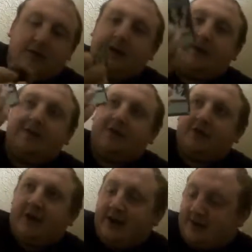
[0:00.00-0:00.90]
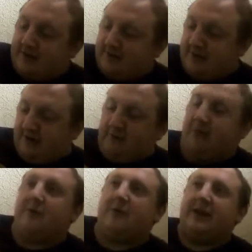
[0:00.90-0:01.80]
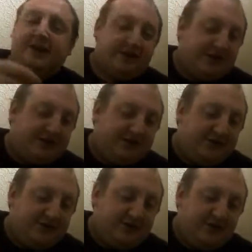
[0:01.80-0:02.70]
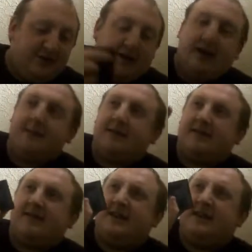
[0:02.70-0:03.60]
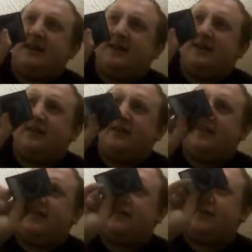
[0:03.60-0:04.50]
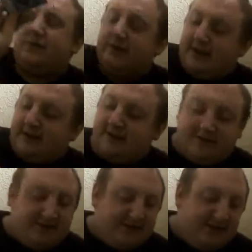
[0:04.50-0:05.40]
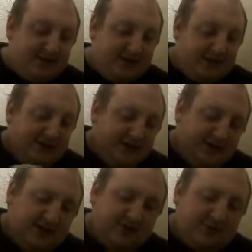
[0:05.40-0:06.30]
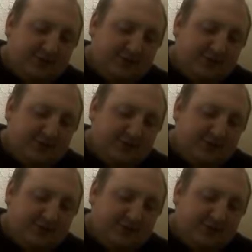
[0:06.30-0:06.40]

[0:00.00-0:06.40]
Lightning Vortex, we know what that does. MST, we know what that does. Ego